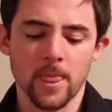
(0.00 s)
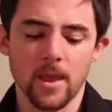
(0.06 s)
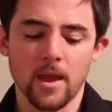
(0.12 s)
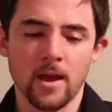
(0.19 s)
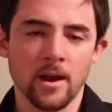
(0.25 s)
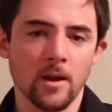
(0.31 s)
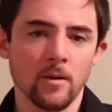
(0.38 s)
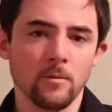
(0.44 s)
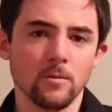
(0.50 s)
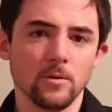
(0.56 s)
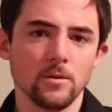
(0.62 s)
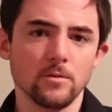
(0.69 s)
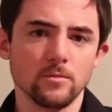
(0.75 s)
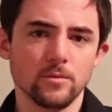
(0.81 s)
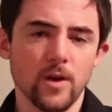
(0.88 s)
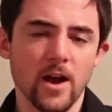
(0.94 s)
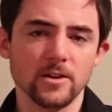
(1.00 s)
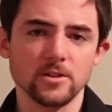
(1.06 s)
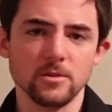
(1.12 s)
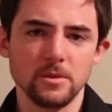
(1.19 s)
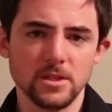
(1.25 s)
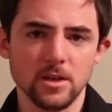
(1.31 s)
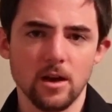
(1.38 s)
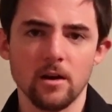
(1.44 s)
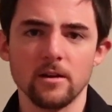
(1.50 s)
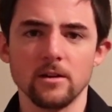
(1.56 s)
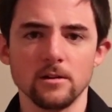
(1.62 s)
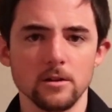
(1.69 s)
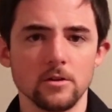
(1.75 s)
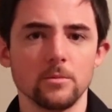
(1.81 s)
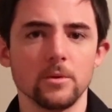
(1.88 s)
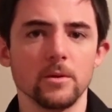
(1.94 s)
And I will actually be talking a
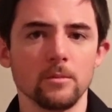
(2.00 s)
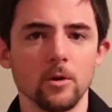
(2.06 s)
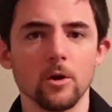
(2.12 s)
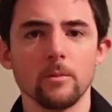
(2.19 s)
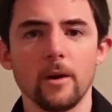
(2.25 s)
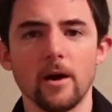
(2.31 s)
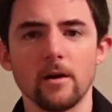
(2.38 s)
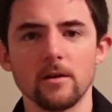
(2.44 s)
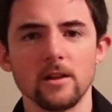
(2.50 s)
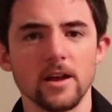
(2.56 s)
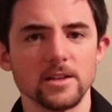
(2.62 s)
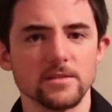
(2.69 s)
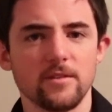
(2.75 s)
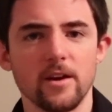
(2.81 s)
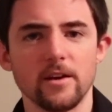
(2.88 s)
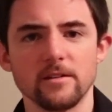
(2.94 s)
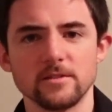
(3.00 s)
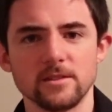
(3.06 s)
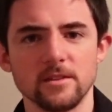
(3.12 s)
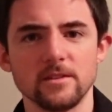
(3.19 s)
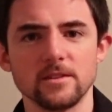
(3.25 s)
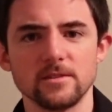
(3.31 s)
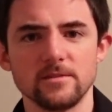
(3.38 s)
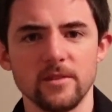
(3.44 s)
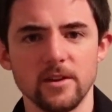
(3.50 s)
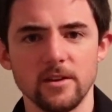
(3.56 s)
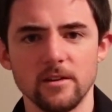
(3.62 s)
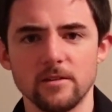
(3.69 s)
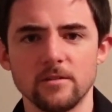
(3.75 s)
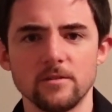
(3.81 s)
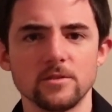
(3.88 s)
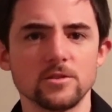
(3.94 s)
little bit more about classifiers in this
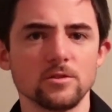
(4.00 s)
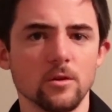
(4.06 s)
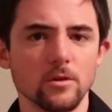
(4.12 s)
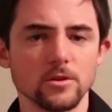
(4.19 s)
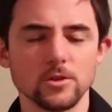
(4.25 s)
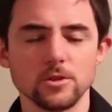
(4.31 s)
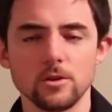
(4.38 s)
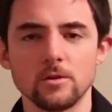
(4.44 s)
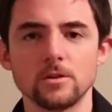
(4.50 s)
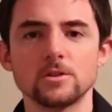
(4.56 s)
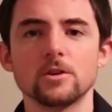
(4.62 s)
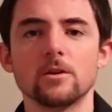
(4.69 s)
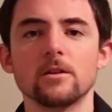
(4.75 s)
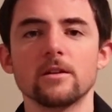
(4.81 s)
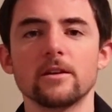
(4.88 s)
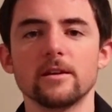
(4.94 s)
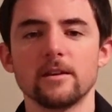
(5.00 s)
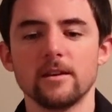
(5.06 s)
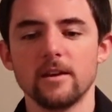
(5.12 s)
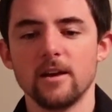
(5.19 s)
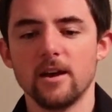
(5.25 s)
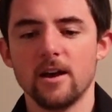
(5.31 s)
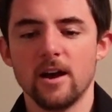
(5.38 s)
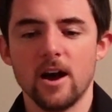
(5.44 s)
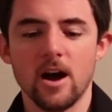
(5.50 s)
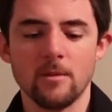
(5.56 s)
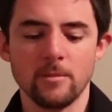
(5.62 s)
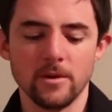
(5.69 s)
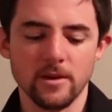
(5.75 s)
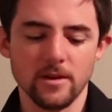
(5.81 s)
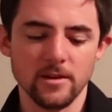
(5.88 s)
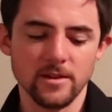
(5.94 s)
video shortly.
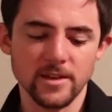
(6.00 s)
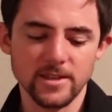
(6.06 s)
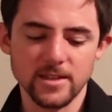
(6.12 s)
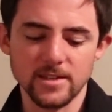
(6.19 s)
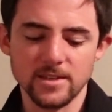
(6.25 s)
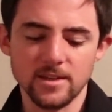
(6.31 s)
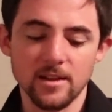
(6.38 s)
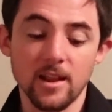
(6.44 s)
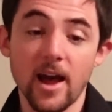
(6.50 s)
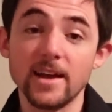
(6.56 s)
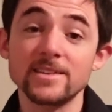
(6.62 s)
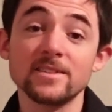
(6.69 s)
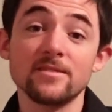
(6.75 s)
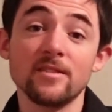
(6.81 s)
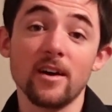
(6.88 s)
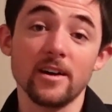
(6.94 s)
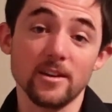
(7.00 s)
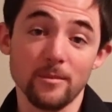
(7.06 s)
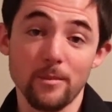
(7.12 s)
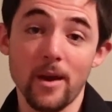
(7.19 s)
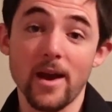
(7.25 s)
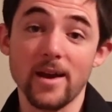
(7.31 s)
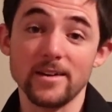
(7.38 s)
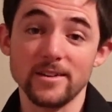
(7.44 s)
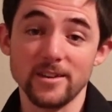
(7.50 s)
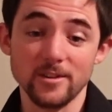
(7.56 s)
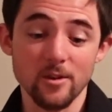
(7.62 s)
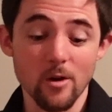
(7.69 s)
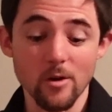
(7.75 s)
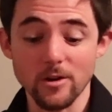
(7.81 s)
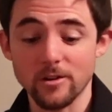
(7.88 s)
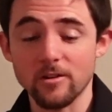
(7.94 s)
But this is classifying a band-aid
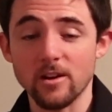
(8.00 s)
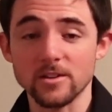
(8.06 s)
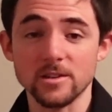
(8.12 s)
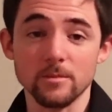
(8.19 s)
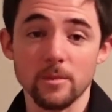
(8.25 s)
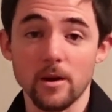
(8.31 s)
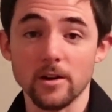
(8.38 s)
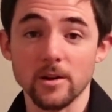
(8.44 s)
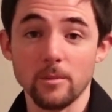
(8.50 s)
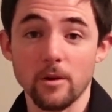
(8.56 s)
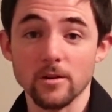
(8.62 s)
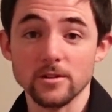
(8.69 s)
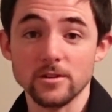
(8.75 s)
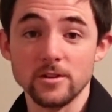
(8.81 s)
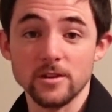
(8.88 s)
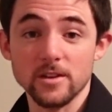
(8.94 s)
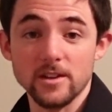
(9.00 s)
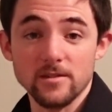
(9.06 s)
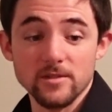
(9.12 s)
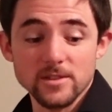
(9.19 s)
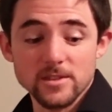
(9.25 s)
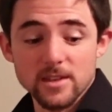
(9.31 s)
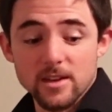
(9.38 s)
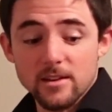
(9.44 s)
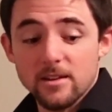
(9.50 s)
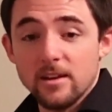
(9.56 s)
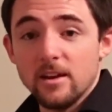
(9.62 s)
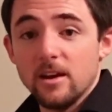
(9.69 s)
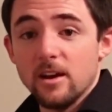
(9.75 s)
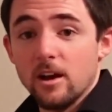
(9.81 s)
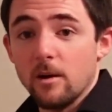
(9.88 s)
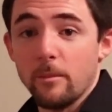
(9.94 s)
going across a body part. So you can even say
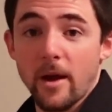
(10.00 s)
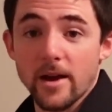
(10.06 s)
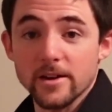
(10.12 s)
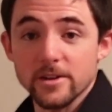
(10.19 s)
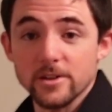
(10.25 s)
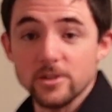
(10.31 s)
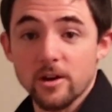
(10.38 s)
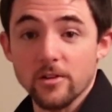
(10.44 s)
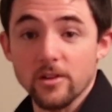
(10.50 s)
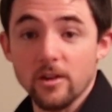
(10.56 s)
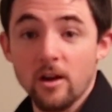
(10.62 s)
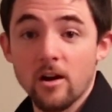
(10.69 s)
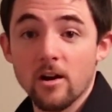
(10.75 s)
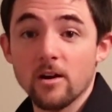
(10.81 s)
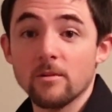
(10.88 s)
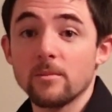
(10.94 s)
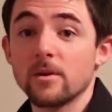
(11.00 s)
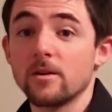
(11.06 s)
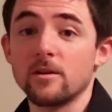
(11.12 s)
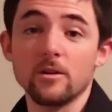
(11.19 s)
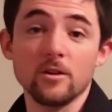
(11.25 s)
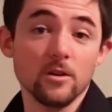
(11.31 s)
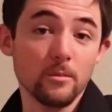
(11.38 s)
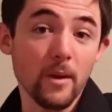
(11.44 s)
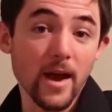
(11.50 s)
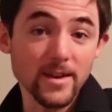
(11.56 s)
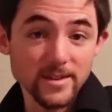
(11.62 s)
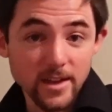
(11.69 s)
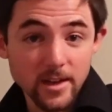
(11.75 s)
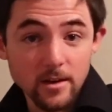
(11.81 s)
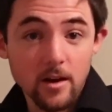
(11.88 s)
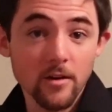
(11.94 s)
bandage on the arm or a
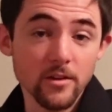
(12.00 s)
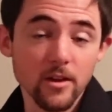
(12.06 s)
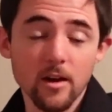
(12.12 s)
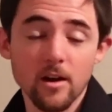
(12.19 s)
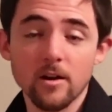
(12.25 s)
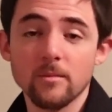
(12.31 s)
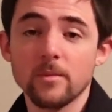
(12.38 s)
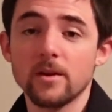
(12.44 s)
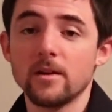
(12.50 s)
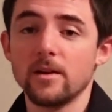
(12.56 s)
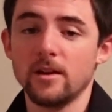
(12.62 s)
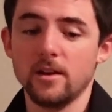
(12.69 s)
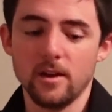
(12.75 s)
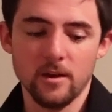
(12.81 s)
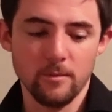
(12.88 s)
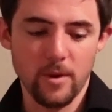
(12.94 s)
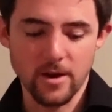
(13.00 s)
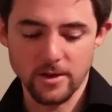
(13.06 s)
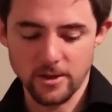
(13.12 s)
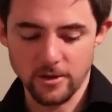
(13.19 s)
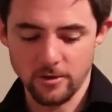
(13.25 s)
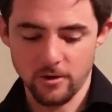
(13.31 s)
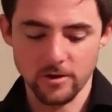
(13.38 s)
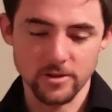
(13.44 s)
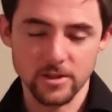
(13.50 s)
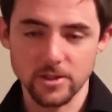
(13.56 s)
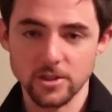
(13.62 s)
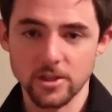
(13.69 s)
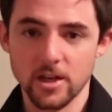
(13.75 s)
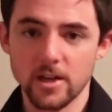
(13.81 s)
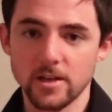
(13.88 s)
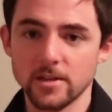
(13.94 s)
band-aid on the arm. Band-aid across the
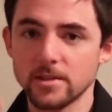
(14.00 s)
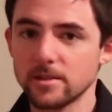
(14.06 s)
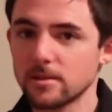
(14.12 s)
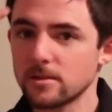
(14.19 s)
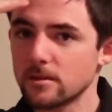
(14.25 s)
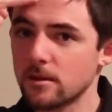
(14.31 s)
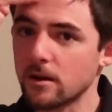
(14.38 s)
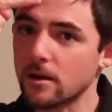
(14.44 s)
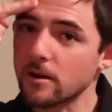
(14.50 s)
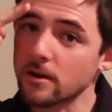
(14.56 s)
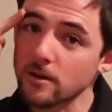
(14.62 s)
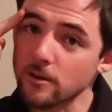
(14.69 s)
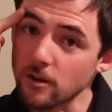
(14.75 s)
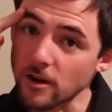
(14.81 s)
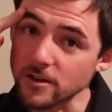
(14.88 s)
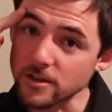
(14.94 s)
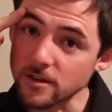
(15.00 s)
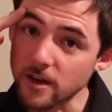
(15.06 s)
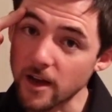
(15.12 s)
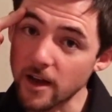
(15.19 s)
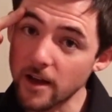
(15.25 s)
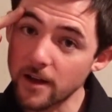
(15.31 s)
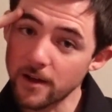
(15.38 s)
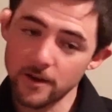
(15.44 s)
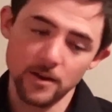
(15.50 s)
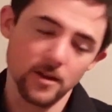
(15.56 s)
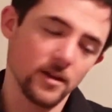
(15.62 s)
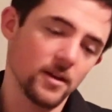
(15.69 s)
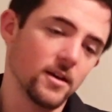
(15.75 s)
chest, across your head.